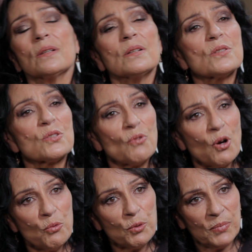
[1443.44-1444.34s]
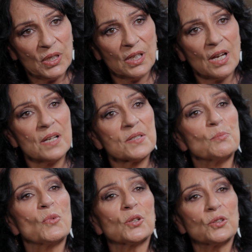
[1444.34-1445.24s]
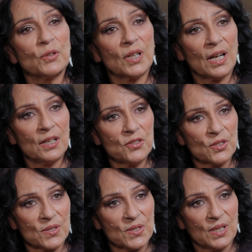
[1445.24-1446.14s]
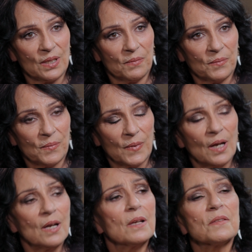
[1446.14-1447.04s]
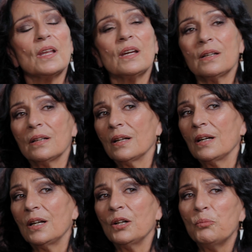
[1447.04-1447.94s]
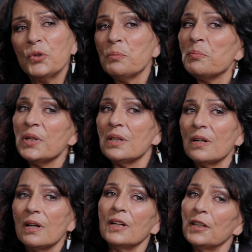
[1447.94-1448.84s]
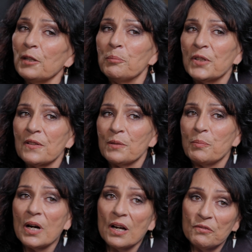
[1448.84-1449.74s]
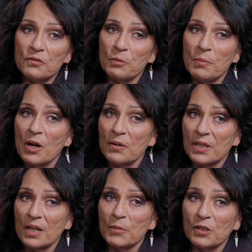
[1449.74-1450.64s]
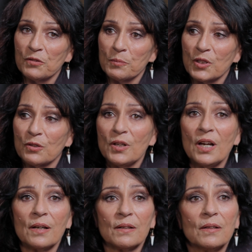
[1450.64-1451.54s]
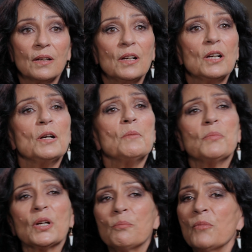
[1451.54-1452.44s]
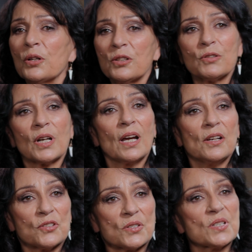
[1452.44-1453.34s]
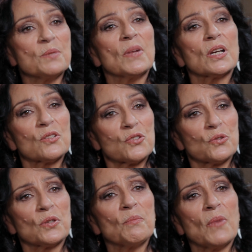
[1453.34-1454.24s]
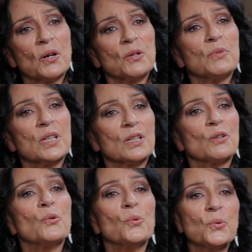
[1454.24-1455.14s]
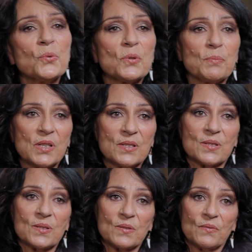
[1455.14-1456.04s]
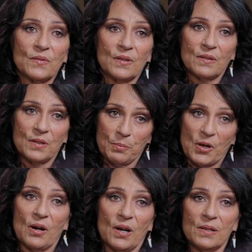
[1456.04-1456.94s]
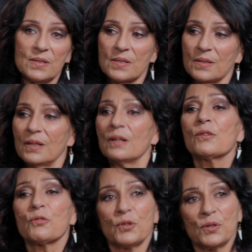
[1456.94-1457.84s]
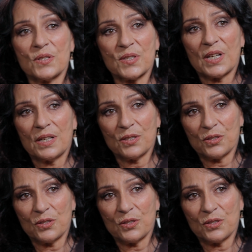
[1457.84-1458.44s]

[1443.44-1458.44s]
that its role would be as a monitoring agency, that it wouldn't be a little bit of the pie for Māori coming from the Crown, but a monitoring agency making sure that Māori were getting all the pieces, the pies, through the state